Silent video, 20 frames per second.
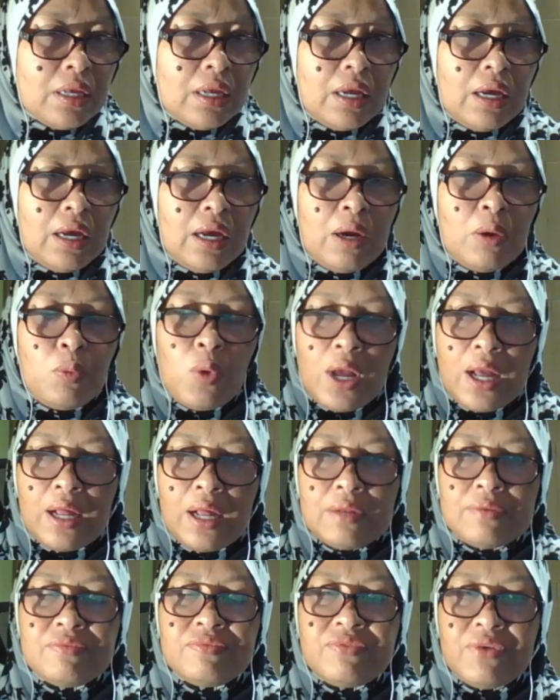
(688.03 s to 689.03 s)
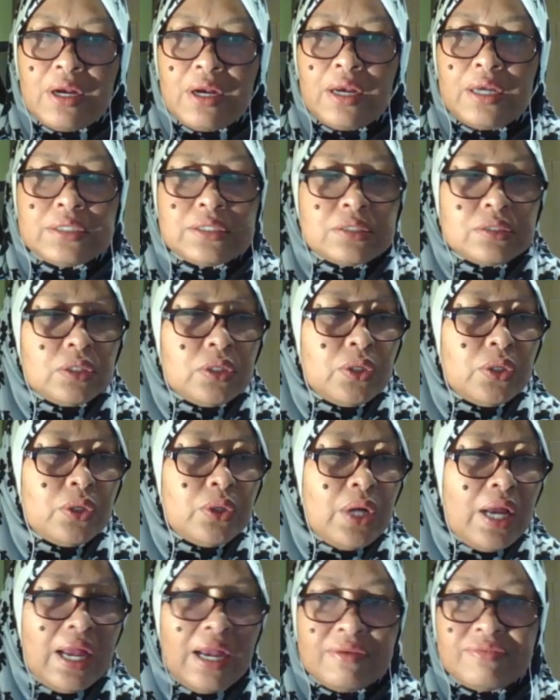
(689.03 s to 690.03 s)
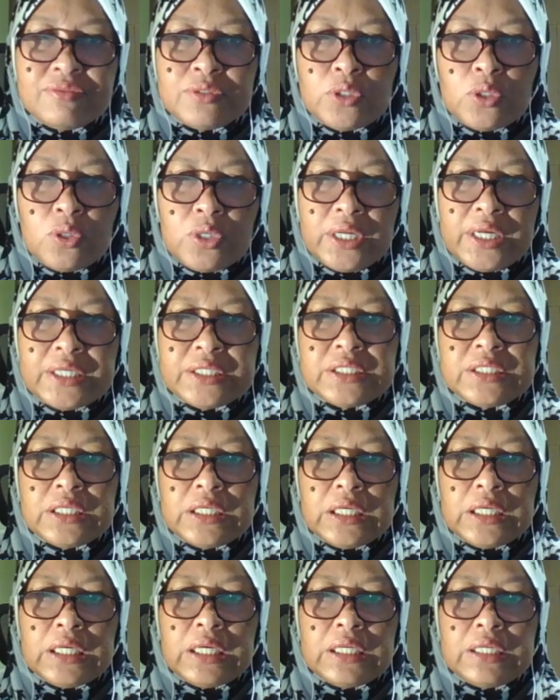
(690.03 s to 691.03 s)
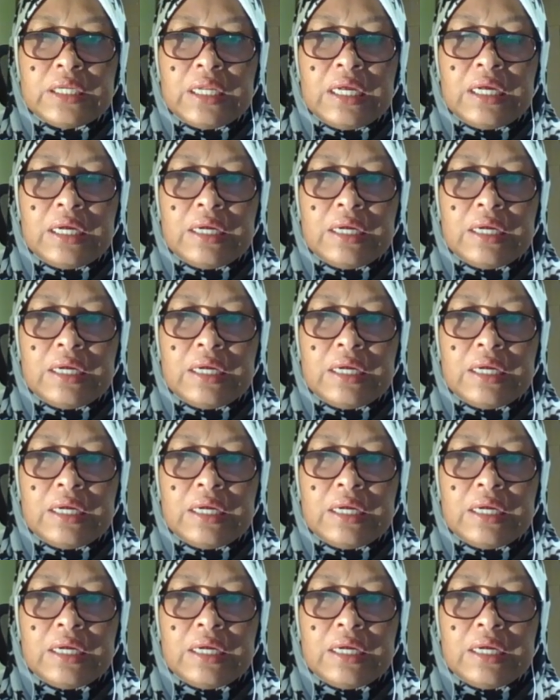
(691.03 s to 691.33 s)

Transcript: well-versed or have knowledge in